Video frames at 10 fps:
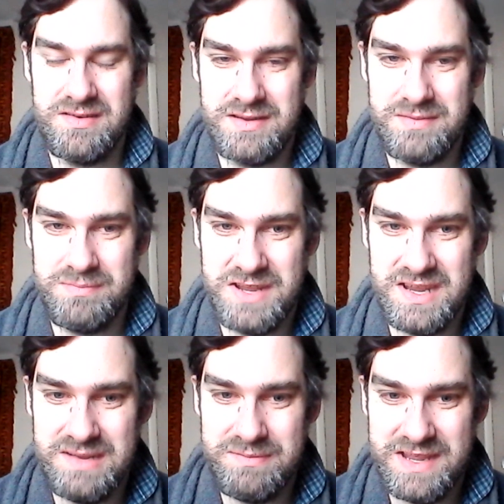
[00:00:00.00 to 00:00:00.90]
and
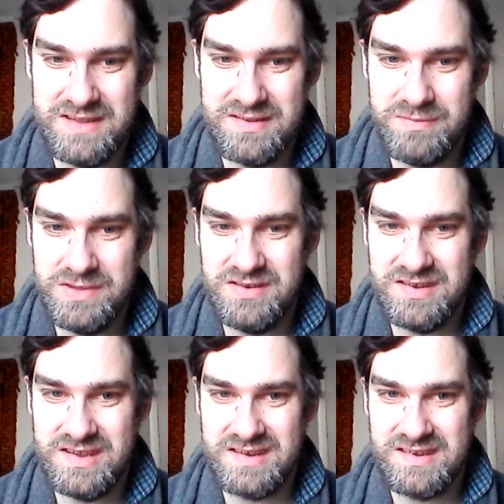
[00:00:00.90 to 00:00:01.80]
complain about the
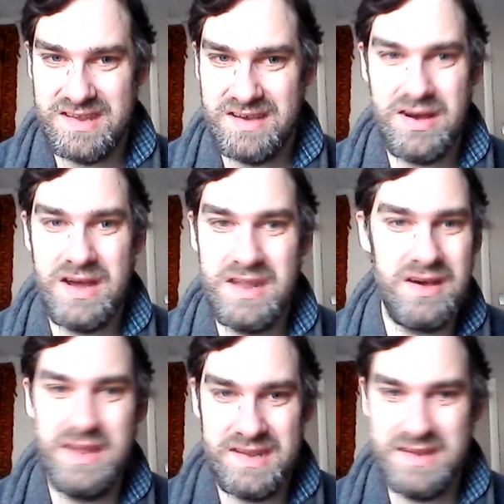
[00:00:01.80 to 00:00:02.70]
music. So I
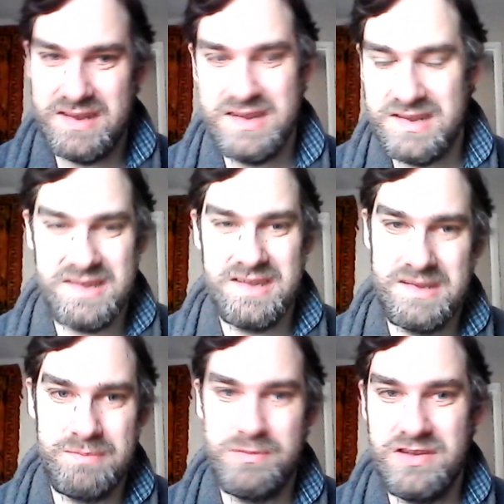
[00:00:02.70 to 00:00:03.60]
like that there's
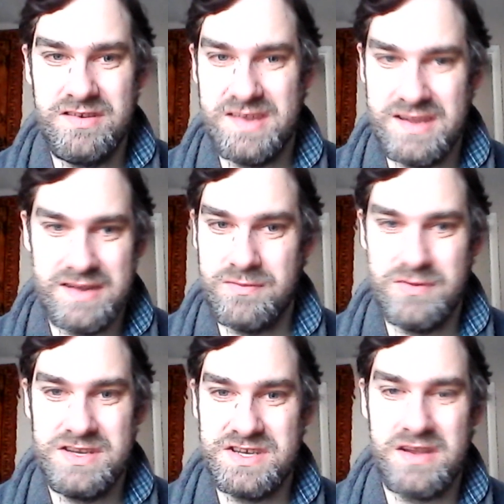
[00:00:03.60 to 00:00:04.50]
this music
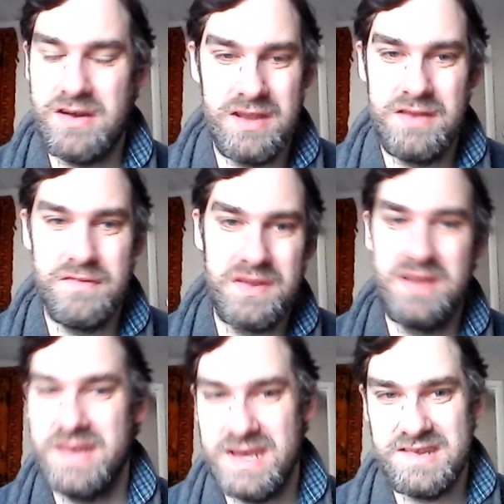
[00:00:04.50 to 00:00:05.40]
which kind of
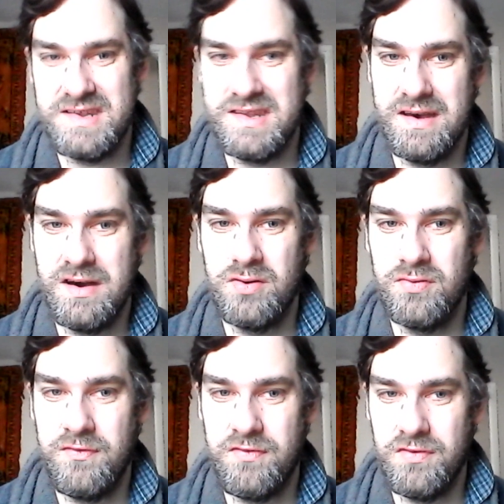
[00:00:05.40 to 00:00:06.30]
connects the
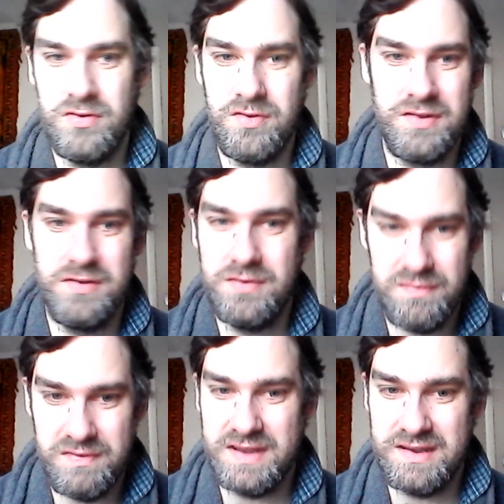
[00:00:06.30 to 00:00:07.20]
whole floor sort
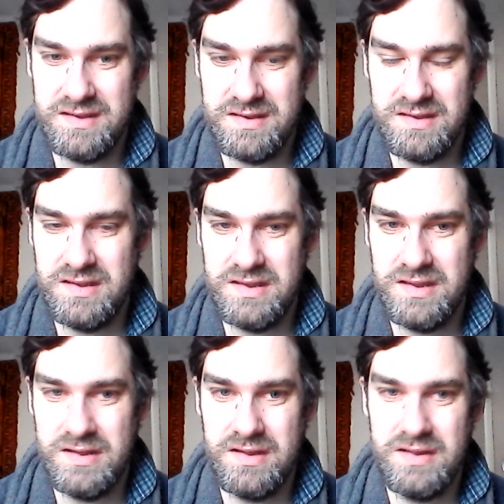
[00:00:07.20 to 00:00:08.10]
of thing,
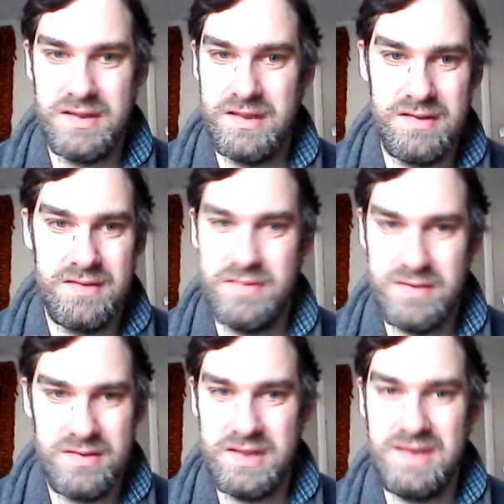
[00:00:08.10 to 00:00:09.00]

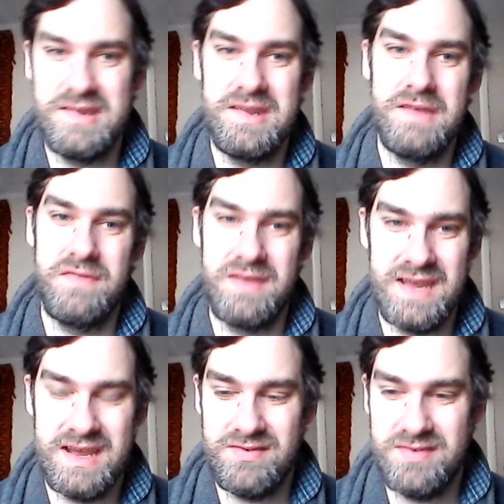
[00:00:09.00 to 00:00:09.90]
these different
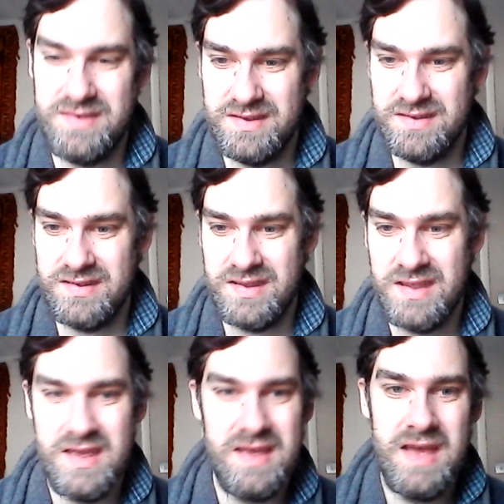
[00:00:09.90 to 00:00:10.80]
characters,
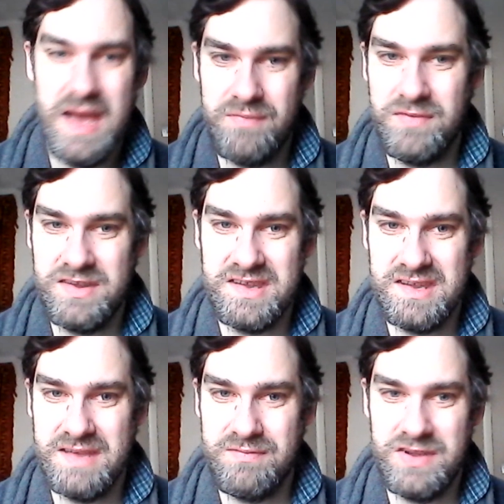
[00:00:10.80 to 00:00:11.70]
and we see
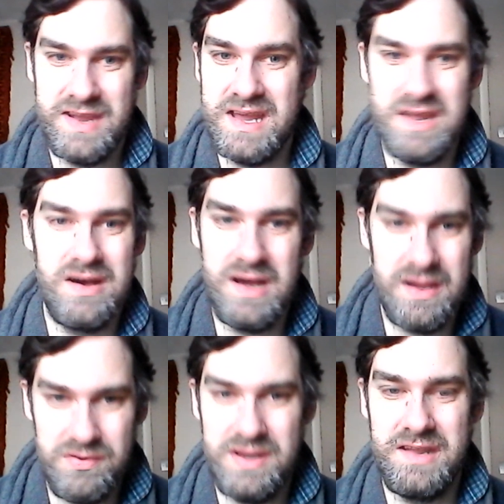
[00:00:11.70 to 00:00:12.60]
them react. I
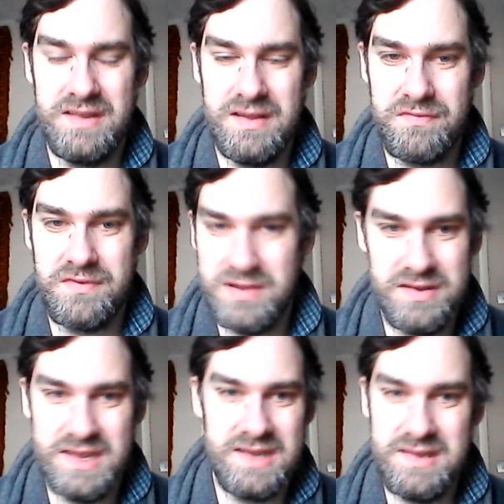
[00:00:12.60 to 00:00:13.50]
really love
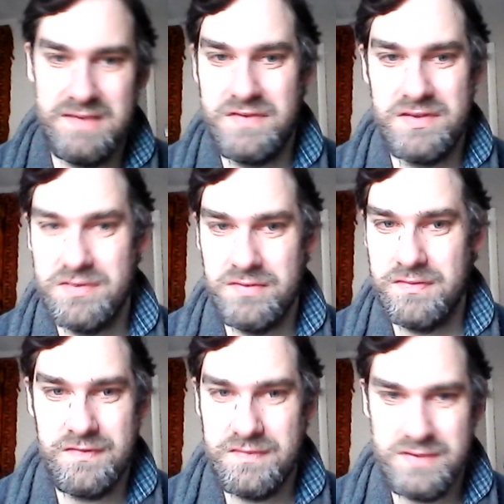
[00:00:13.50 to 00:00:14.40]
connective
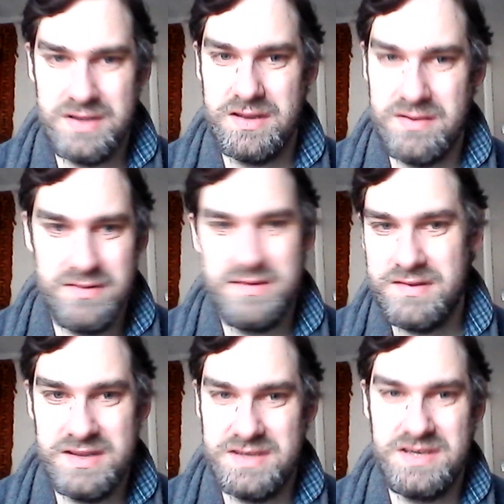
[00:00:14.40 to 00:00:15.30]
sort of,
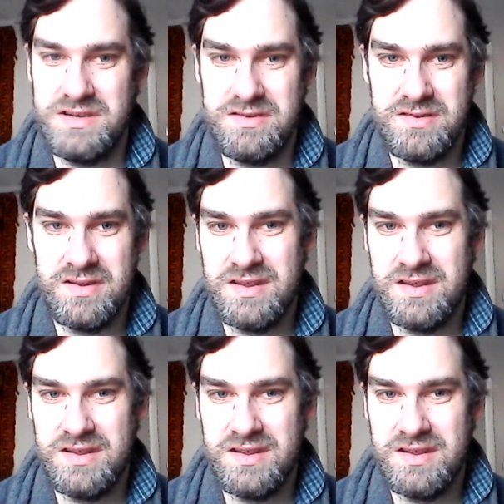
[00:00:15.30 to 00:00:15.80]
tissue